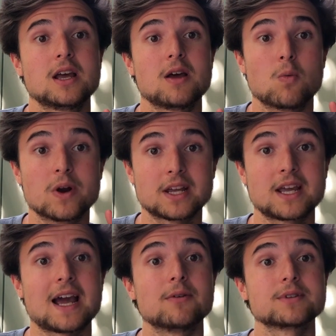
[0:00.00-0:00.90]
when it
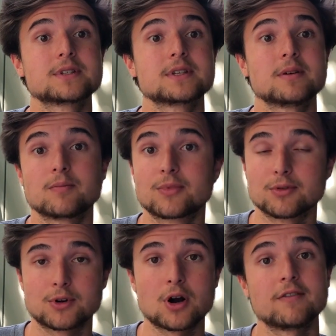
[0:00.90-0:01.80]
counts,
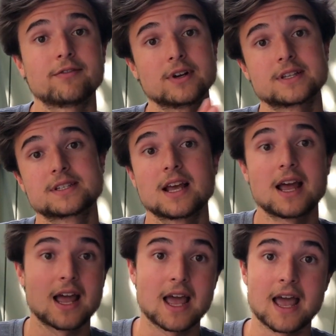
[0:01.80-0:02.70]
through conference
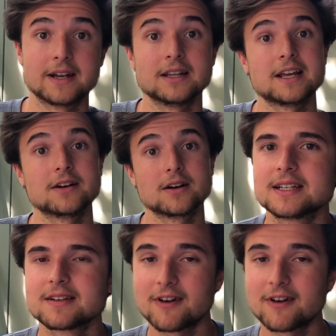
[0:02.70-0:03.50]
and later.